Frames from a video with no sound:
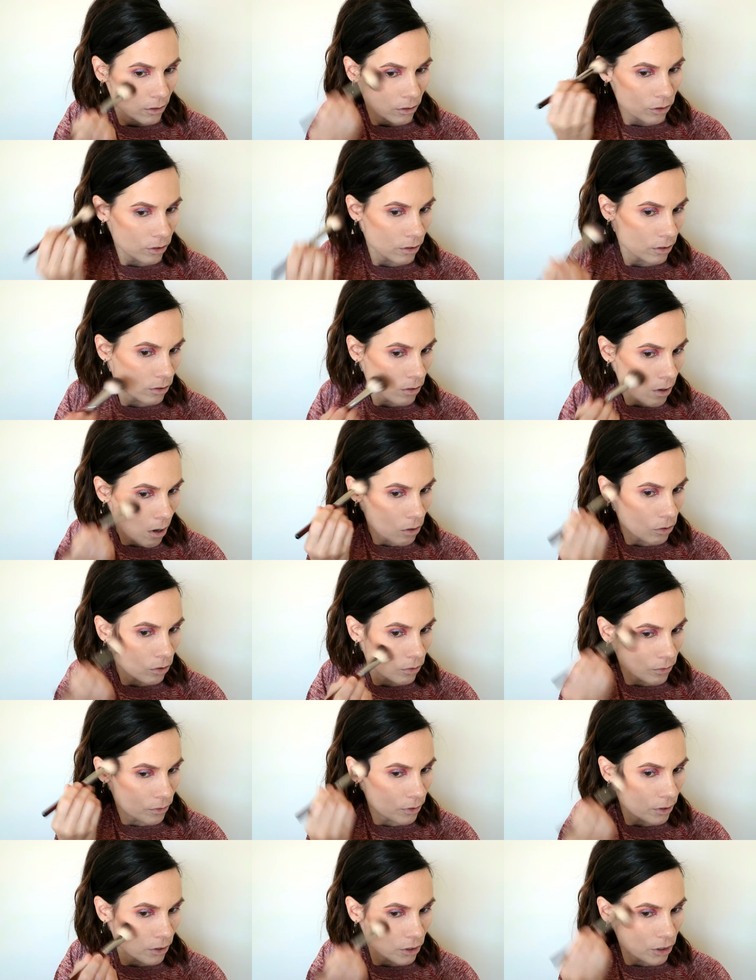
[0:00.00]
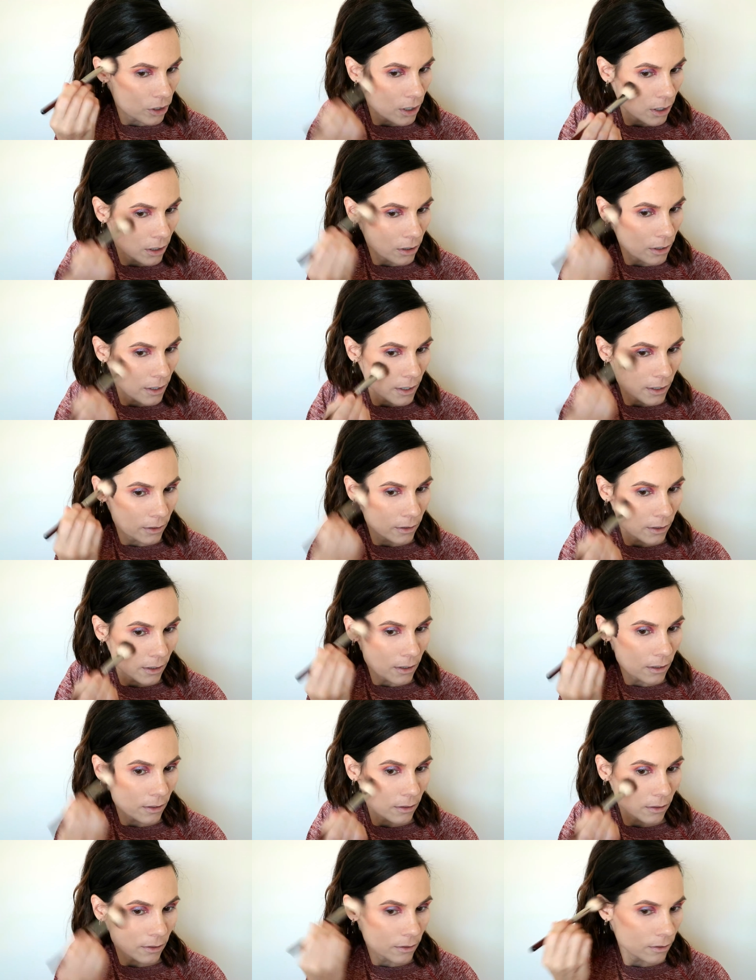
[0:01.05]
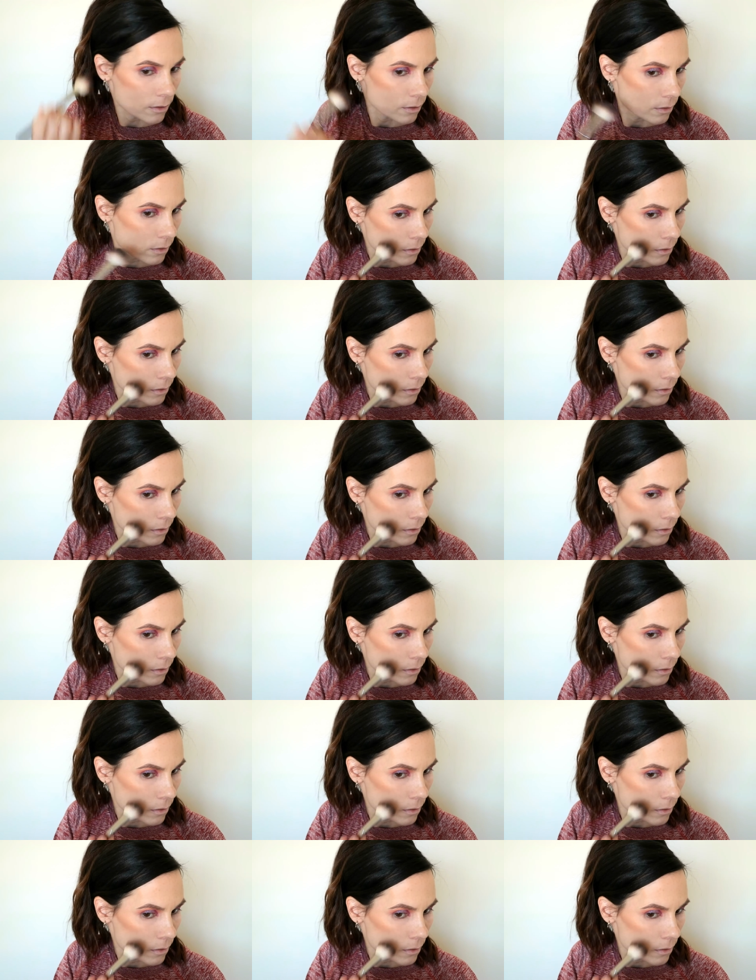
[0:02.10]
just all over the cheek like this.